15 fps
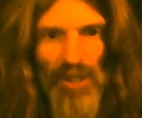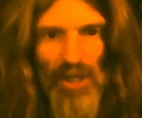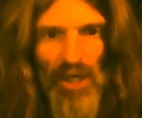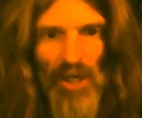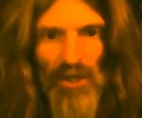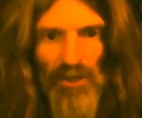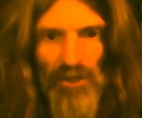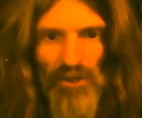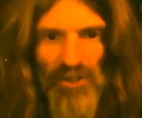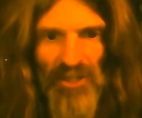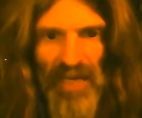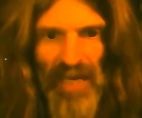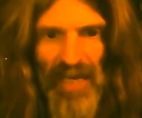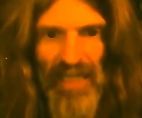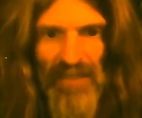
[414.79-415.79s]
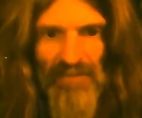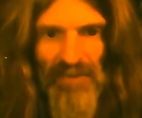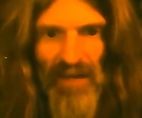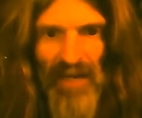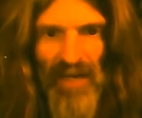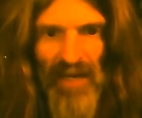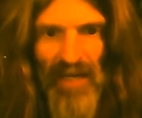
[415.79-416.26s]
to
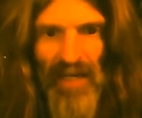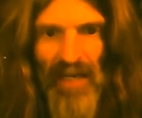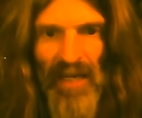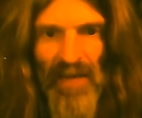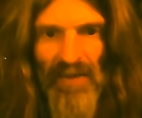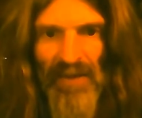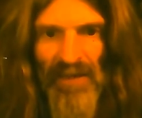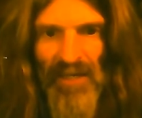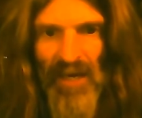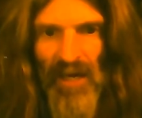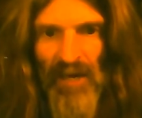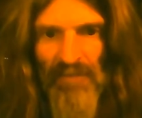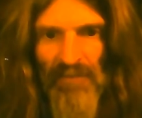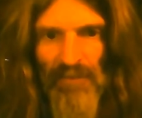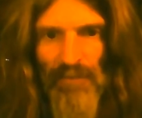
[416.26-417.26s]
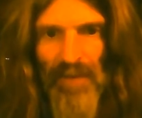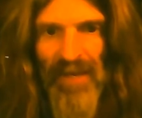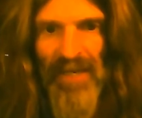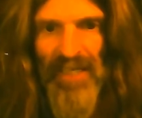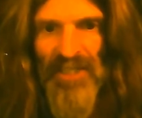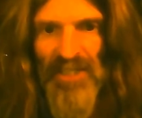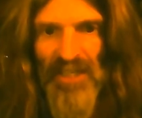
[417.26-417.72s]
satisfy their
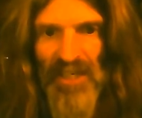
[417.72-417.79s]
confirmation